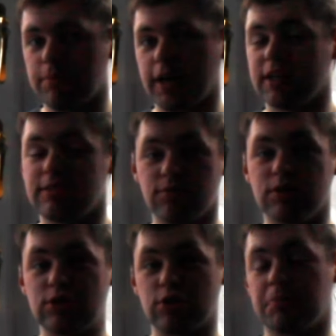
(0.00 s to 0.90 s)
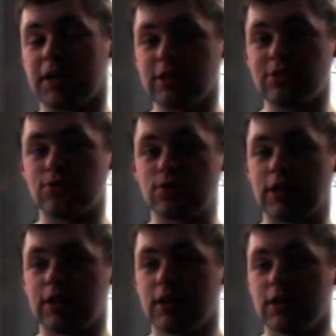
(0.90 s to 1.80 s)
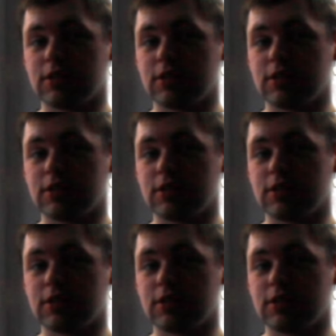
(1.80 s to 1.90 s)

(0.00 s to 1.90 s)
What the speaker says: but I do enjoy my history.